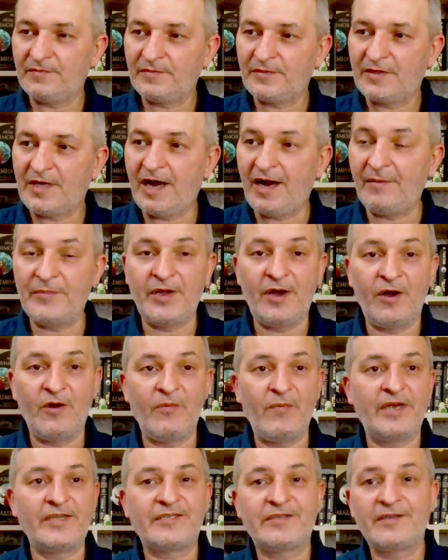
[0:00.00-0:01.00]
calm
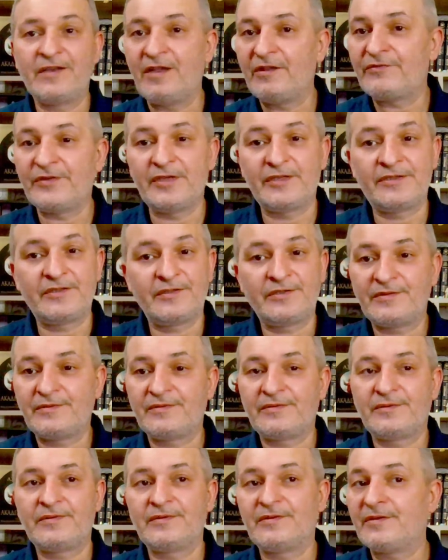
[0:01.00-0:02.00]
down myself that
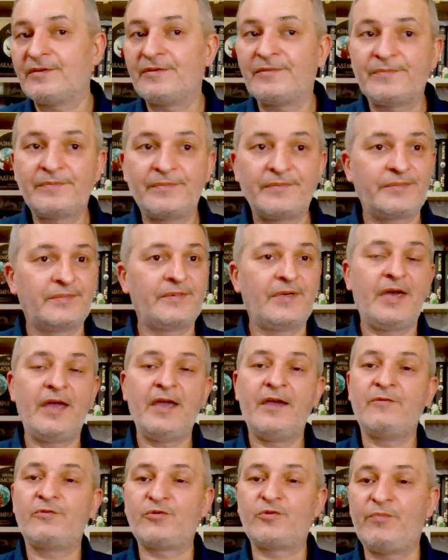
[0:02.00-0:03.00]
I
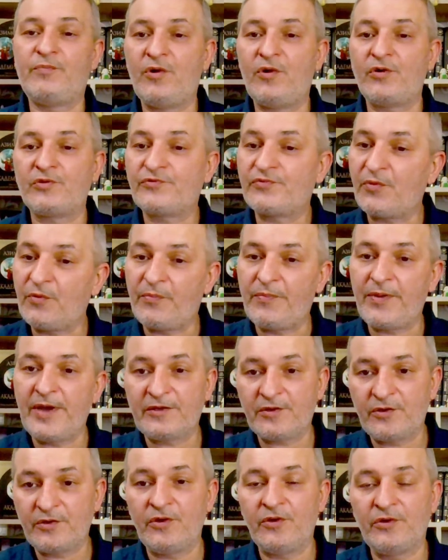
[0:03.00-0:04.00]
have support through
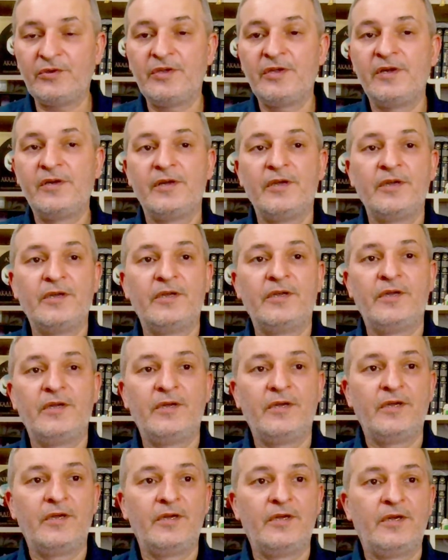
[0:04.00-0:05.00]
Patreon,
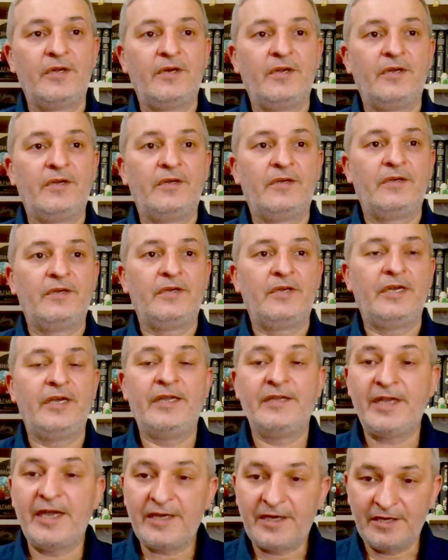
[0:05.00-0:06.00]

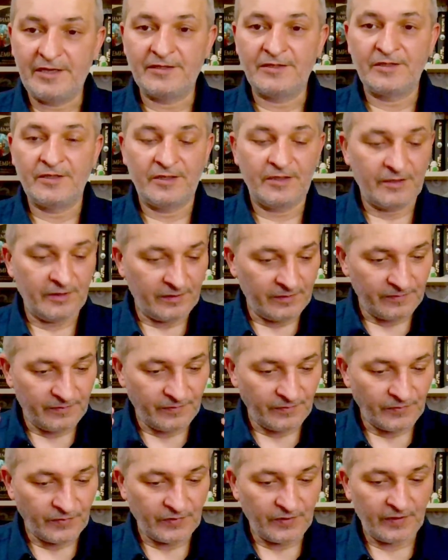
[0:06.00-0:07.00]
and I can
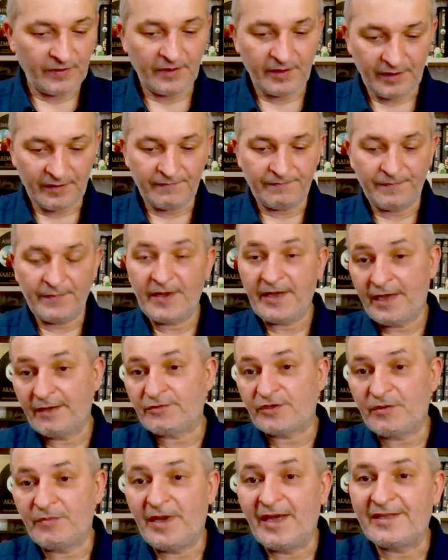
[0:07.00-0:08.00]
have
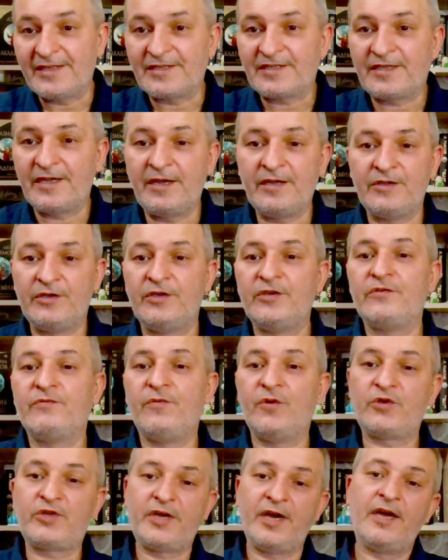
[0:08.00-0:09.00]
some understanding
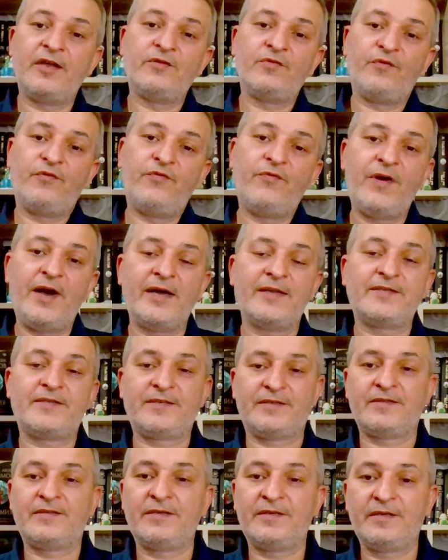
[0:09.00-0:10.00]
what kind of
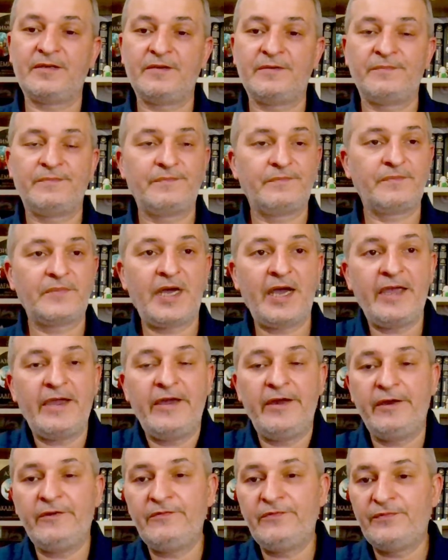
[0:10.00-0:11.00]
funds I
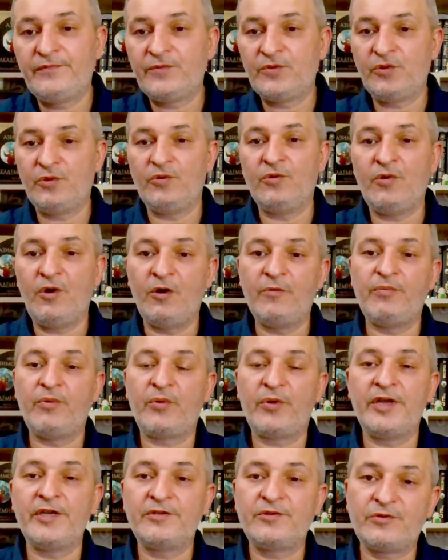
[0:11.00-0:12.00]
have to
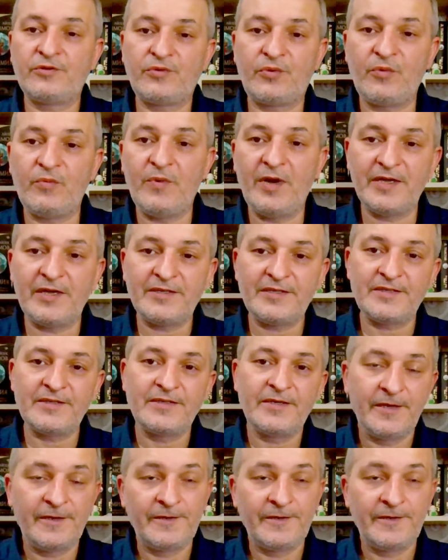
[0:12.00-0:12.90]
operate through months.